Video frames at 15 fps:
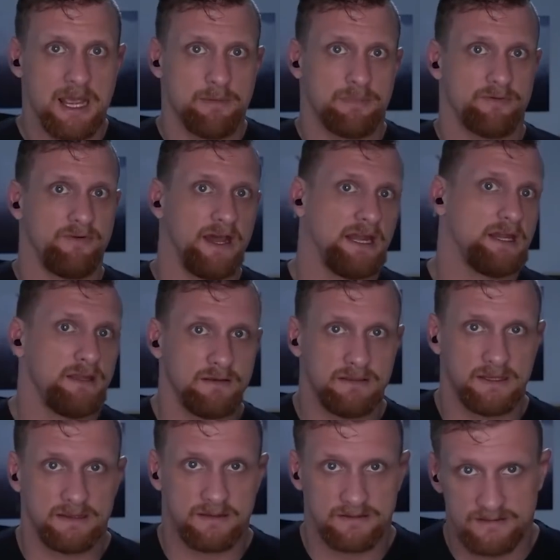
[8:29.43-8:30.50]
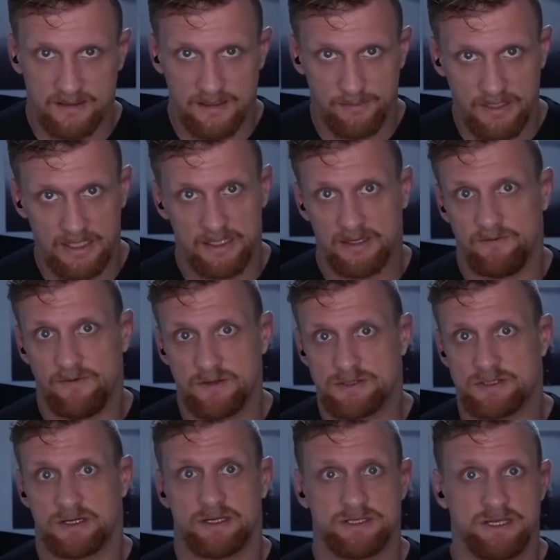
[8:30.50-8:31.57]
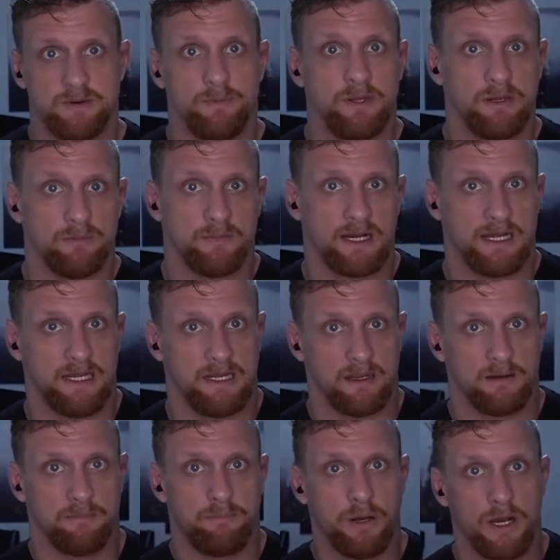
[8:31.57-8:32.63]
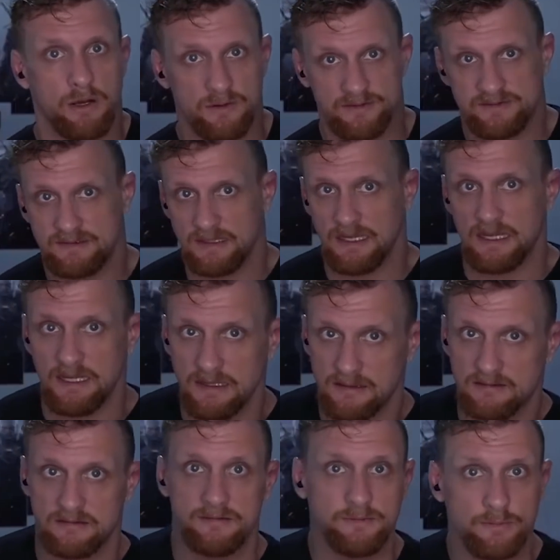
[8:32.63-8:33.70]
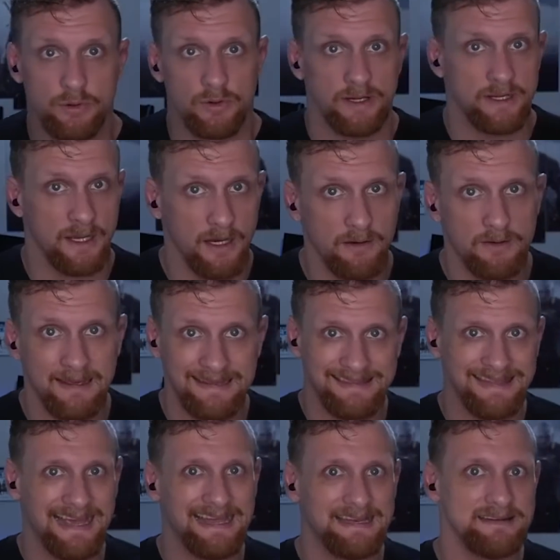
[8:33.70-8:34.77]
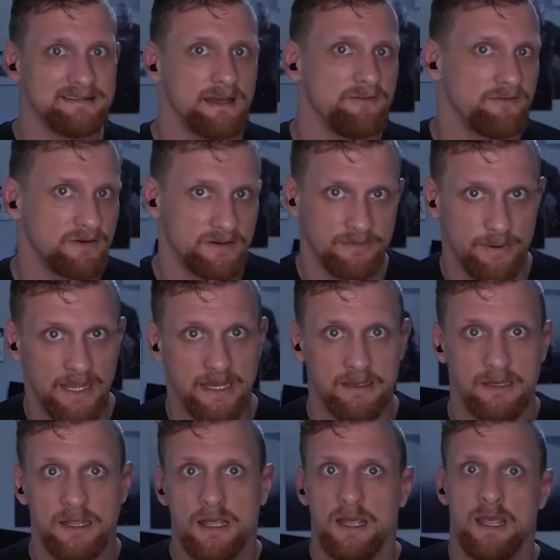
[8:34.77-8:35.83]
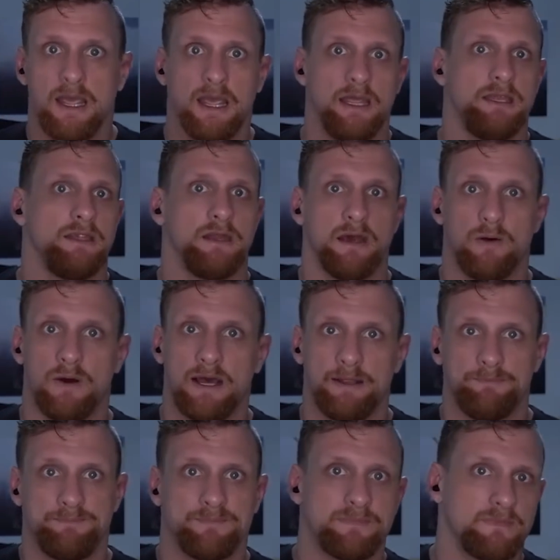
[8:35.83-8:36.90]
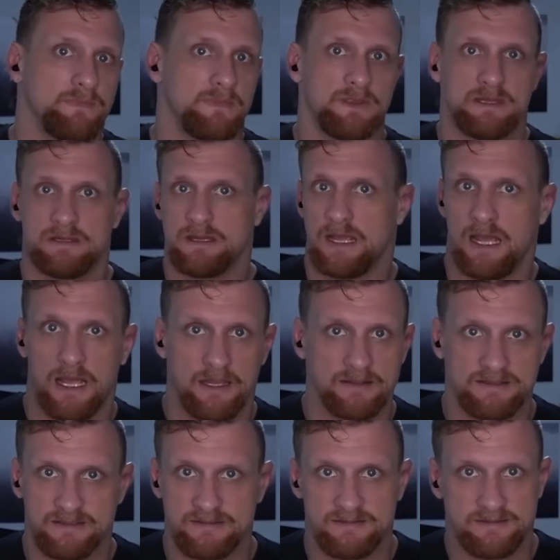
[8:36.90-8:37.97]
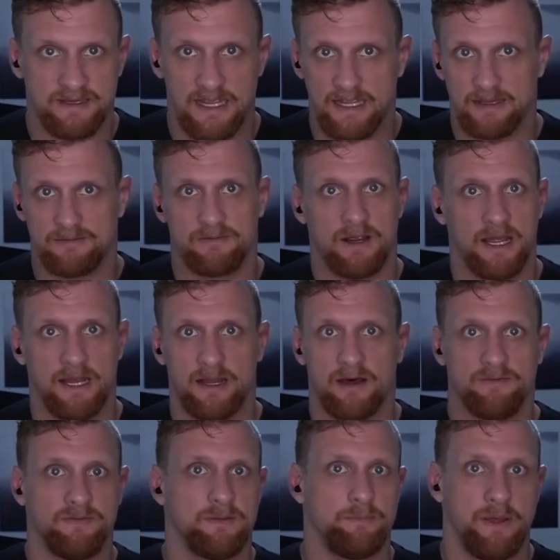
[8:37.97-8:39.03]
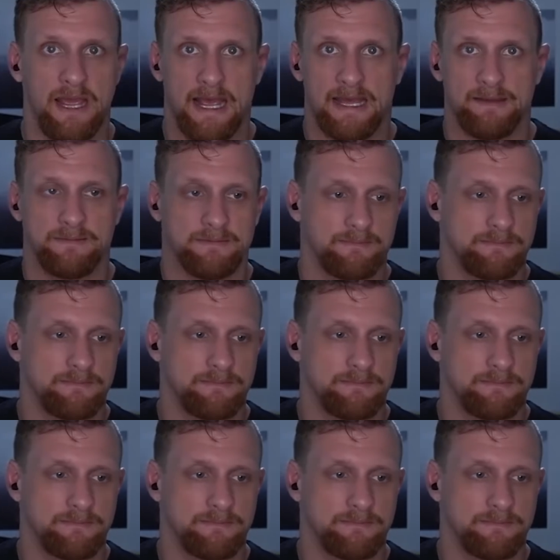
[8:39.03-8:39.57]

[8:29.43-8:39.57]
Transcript: provided you think there's going to be any future in GPU mining post ETH 2.0. And that is up for debate. And you know what? I'll just say it right off the bat